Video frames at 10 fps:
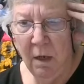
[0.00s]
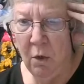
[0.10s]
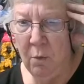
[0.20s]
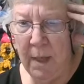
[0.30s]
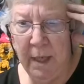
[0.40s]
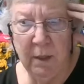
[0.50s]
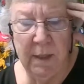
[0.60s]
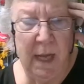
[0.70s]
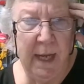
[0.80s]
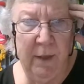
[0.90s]
Oh,
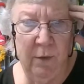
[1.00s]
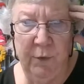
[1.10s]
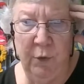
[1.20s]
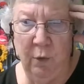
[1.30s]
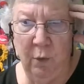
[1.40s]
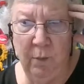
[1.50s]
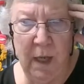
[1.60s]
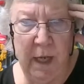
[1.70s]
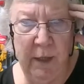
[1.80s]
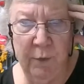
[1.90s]
Michael, I don't know.
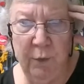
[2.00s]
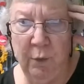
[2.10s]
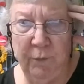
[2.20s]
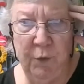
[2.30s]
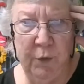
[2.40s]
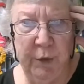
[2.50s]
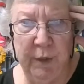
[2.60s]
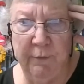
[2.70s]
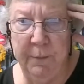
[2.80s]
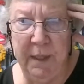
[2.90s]
I don't know if you could
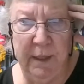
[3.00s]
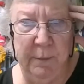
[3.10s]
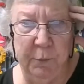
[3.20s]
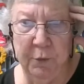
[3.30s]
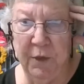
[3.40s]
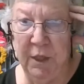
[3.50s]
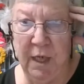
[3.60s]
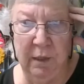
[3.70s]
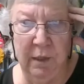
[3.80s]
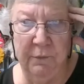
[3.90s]
love me any more than
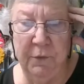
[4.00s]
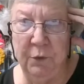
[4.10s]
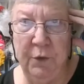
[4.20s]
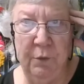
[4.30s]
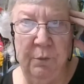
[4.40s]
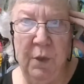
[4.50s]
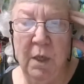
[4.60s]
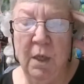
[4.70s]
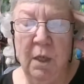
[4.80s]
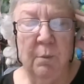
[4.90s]
I love you.
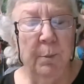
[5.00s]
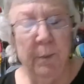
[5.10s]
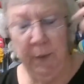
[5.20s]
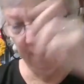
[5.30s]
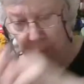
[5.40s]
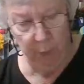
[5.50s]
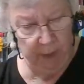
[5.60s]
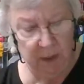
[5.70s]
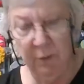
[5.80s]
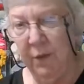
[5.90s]
That
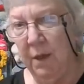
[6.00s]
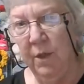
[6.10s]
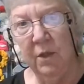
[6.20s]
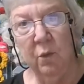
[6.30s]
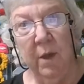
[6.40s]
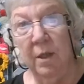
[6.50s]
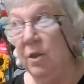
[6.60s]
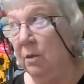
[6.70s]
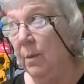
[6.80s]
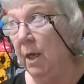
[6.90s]
boy has found his way
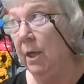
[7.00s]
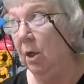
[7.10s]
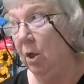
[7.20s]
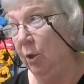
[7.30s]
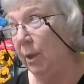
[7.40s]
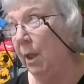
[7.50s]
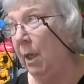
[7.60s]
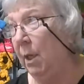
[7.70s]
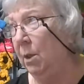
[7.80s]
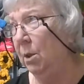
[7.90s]
into my heart.
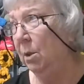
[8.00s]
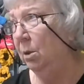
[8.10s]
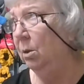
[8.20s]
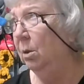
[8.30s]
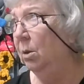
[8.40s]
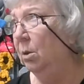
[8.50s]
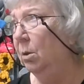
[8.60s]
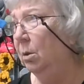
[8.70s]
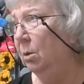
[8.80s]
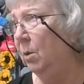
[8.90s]
And
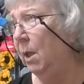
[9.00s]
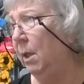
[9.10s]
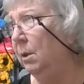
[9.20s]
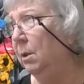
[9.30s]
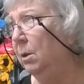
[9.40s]
what?